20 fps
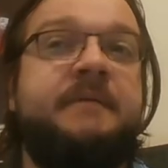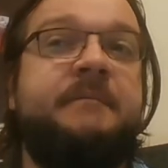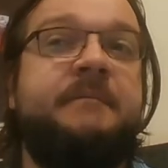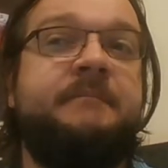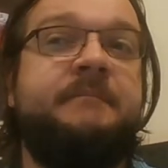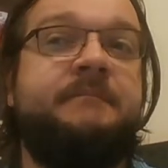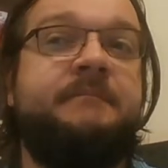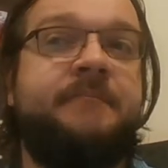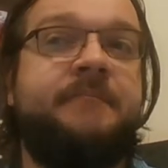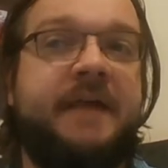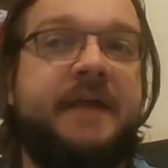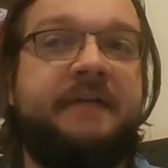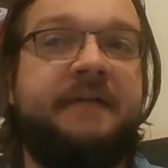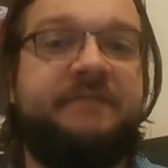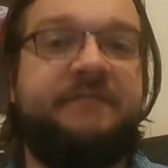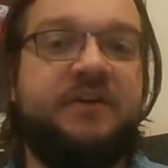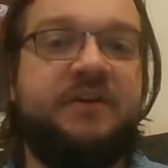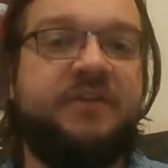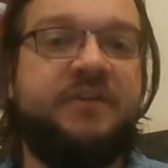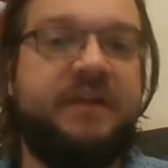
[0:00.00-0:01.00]
But I
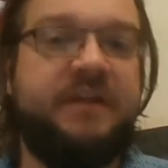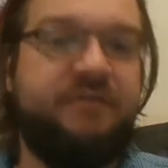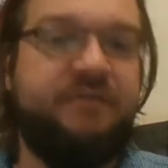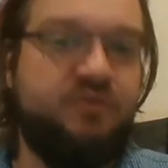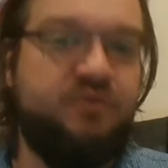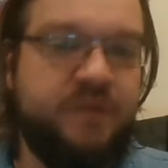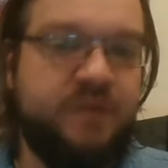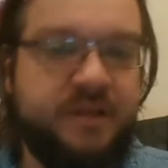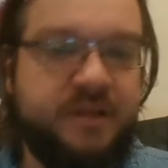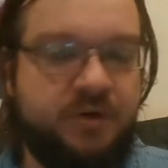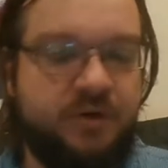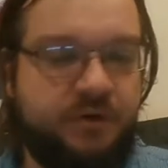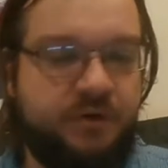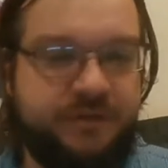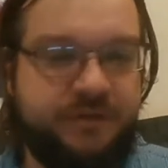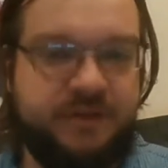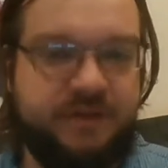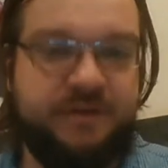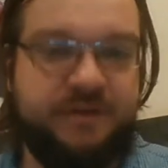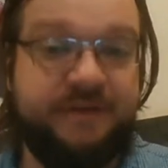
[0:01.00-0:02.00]
feel that if you read the whole
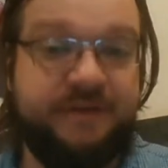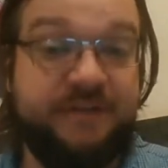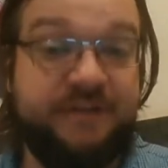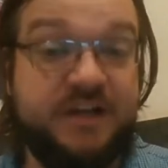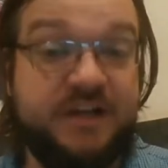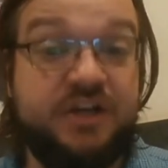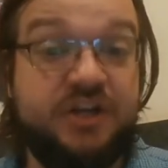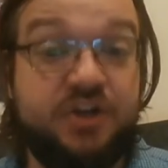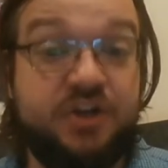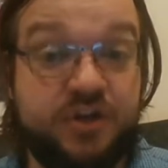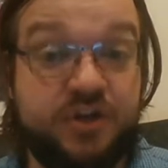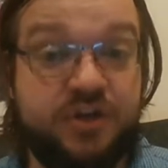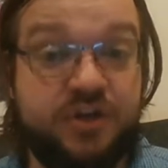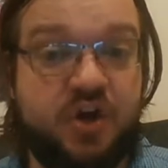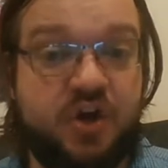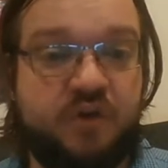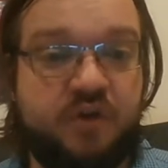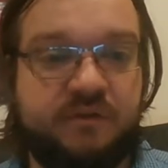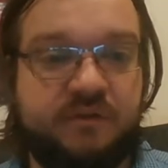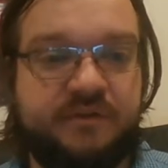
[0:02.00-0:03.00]
thing, you get a very good
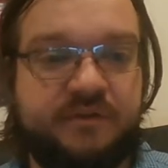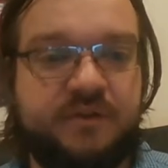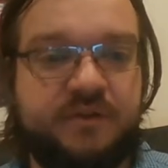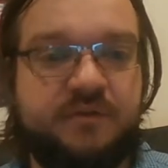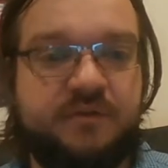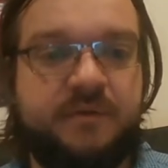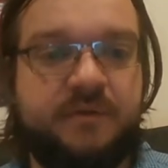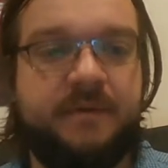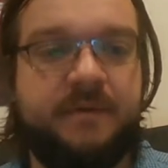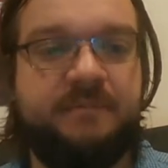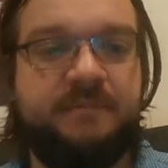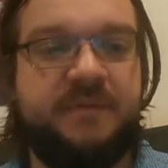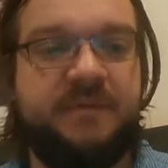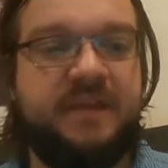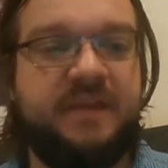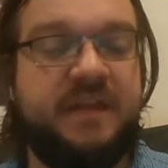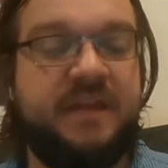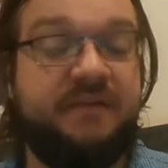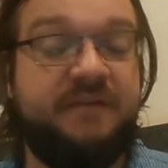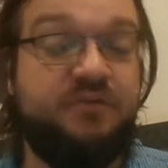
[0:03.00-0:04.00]
overview, and
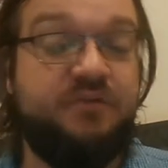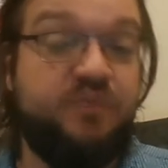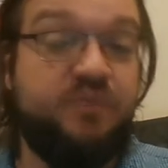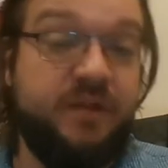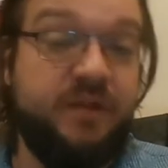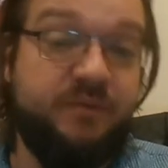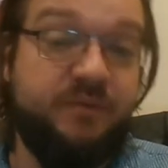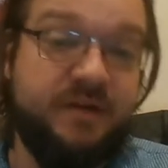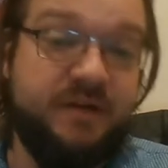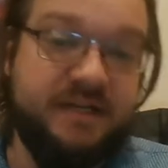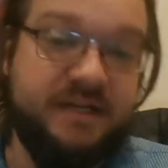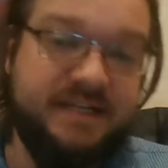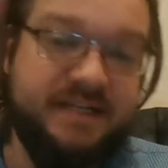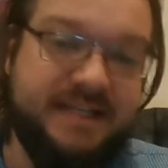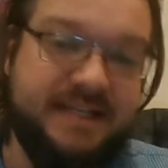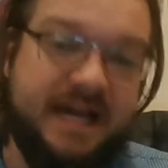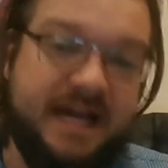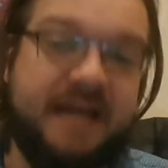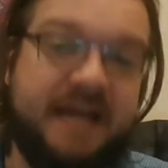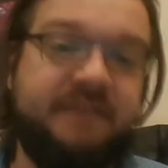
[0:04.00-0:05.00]
then if you really wanted to
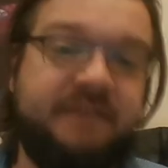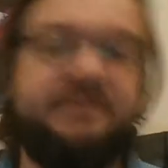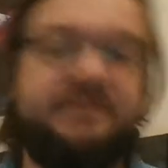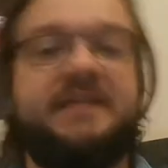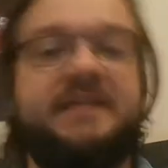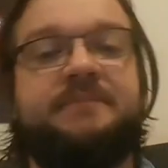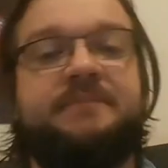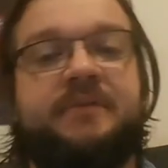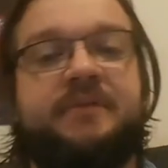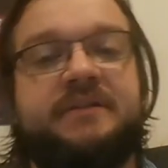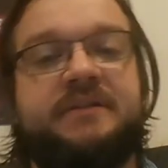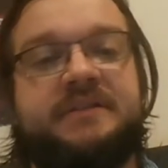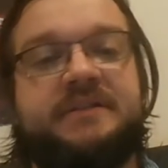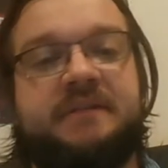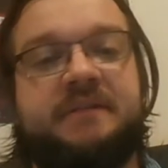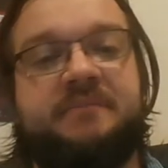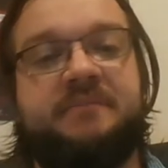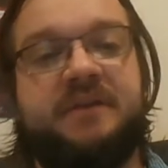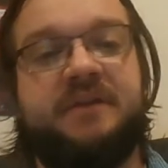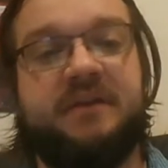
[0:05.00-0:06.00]
dive deep on
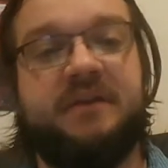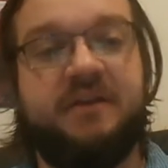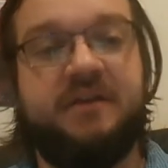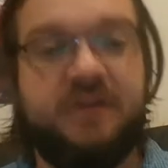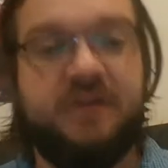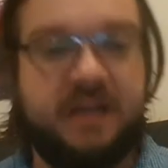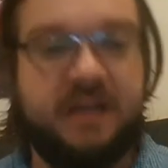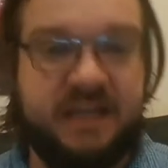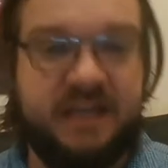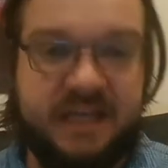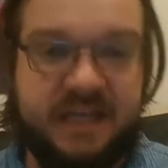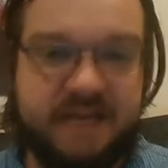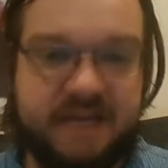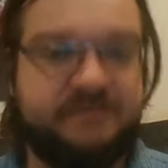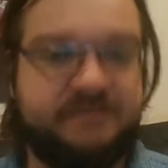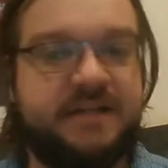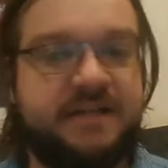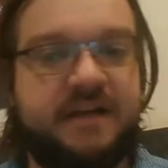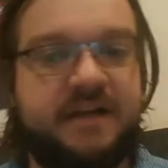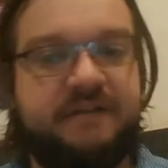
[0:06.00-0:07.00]
something, it
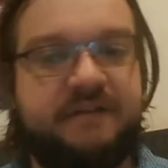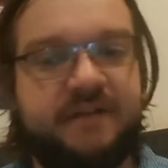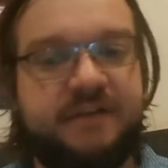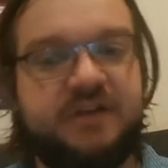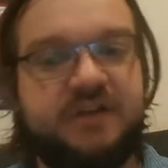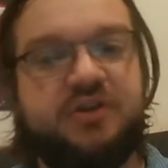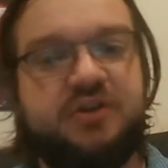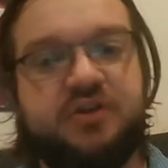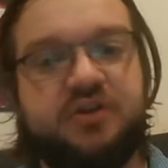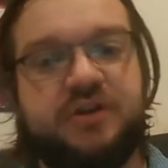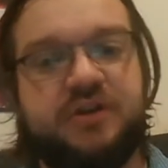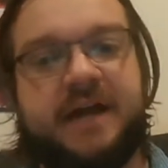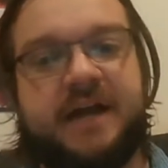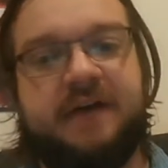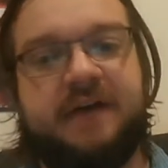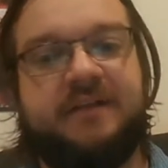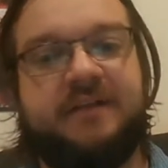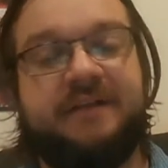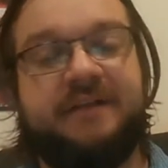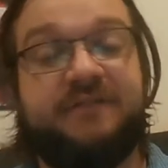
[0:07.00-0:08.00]
gives out a very good
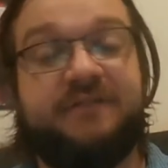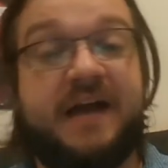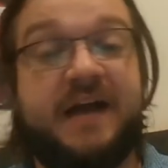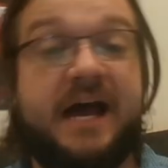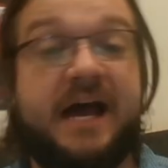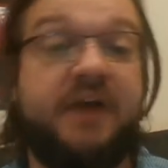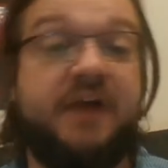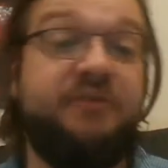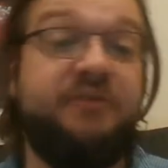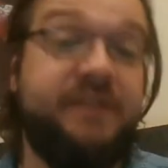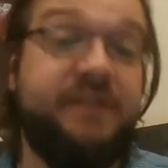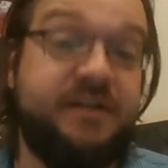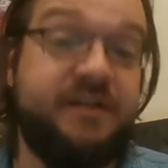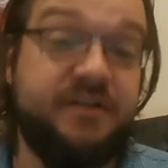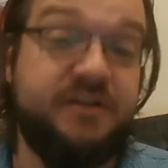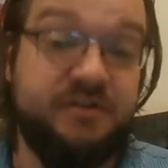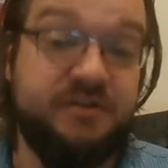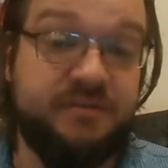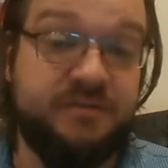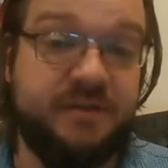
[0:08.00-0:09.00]
outline for how you need to
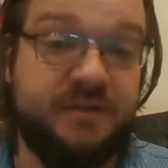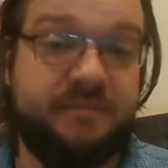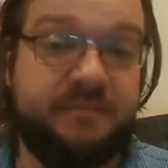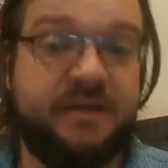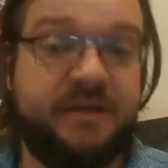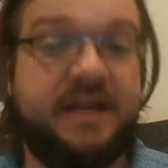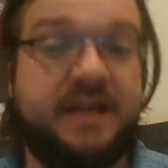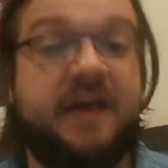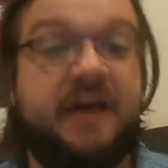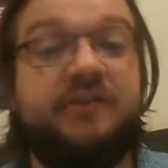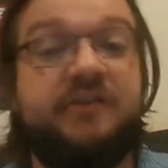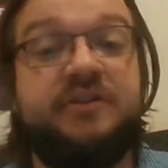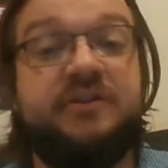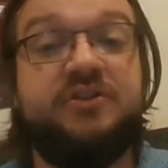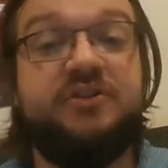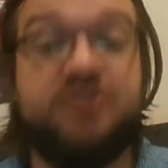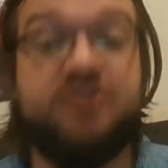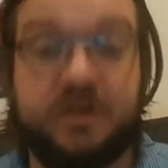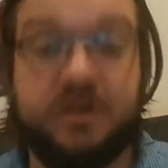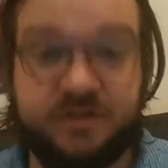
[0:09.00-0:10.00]
do something and how you need to
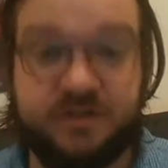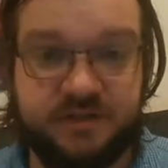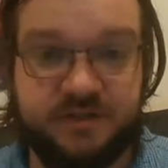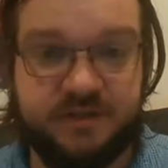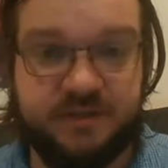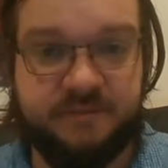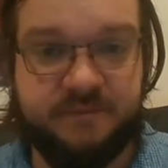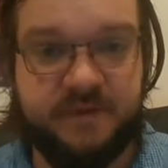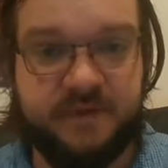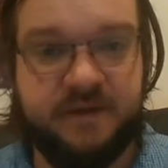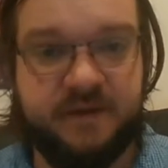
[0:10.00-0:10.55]
structure something.